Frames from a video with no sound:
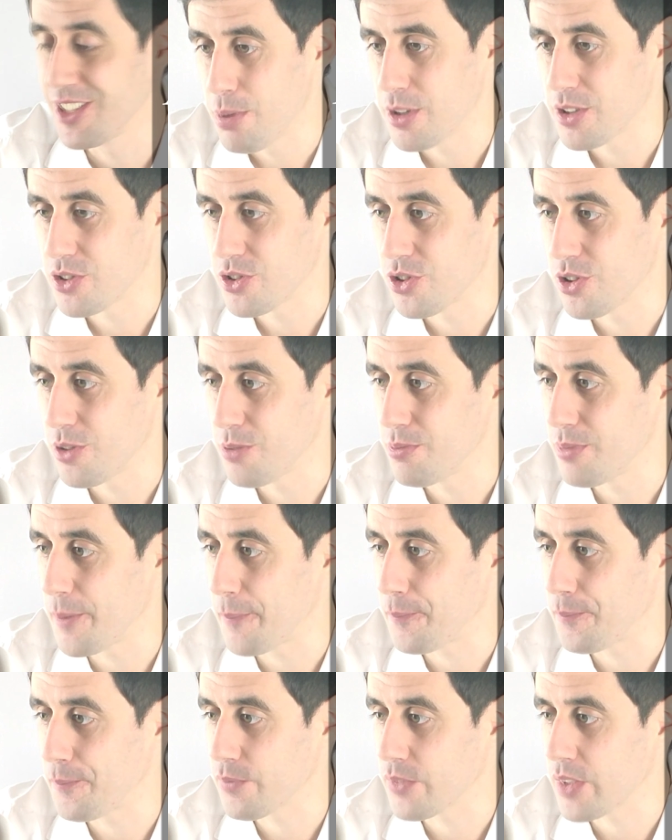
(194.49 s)
Put some
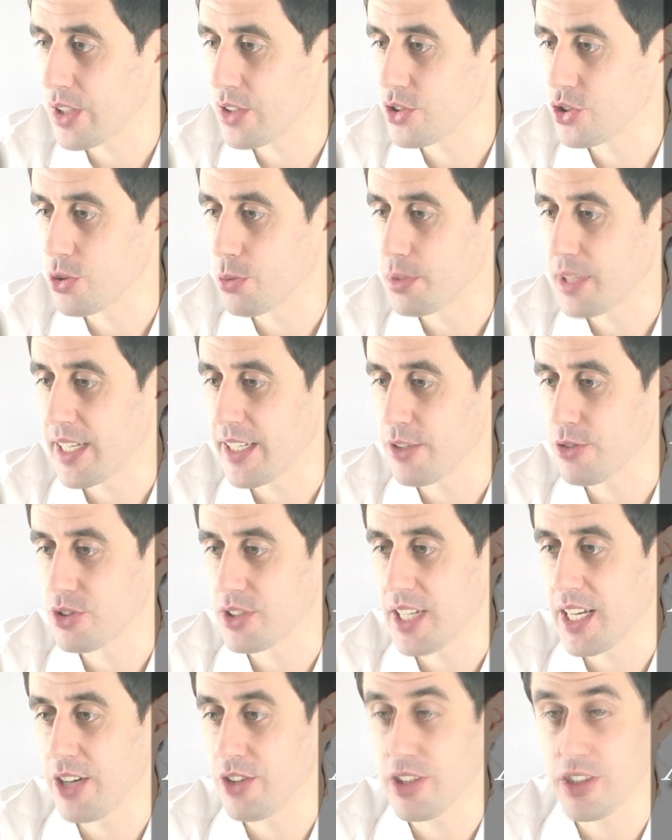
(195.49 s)
subtitles
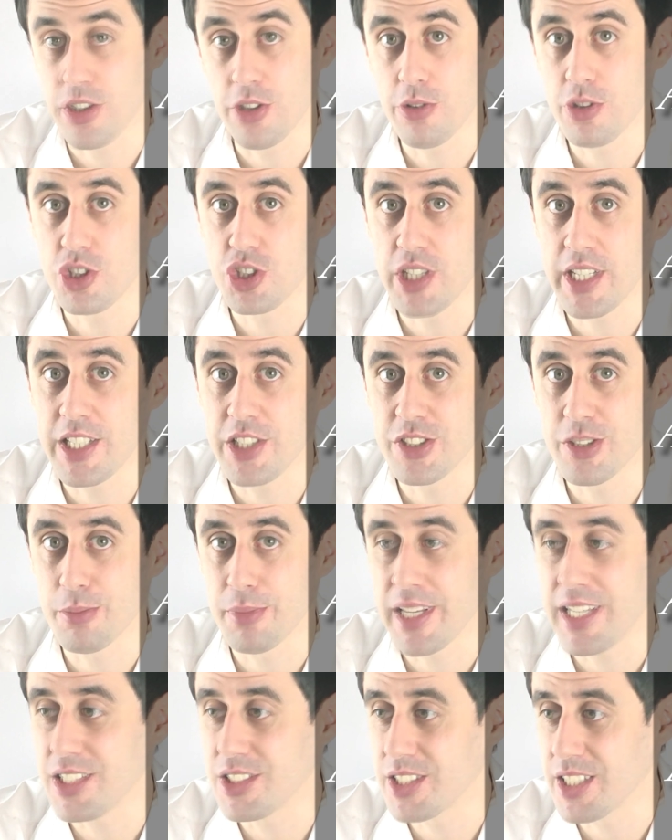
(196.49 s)
down, you can always change them
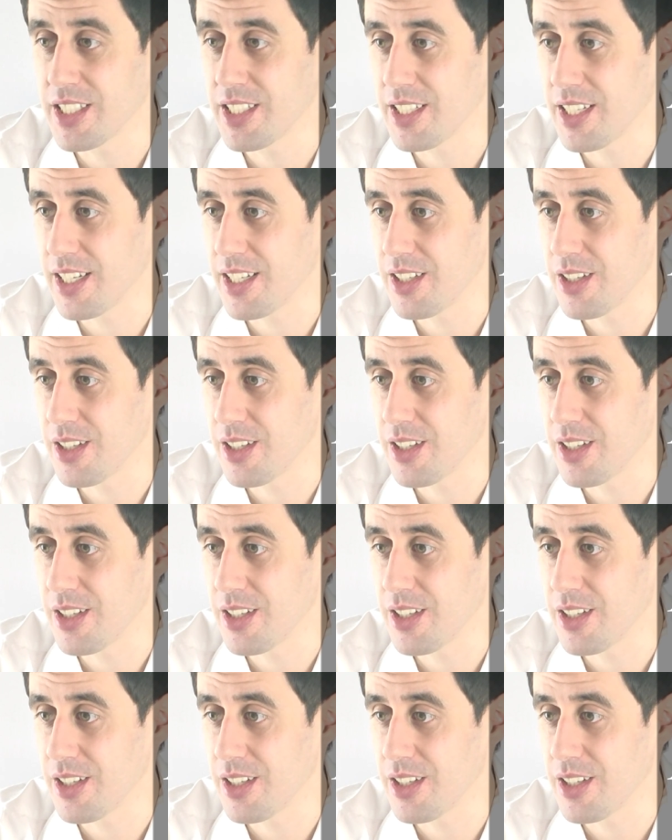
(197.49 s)
later.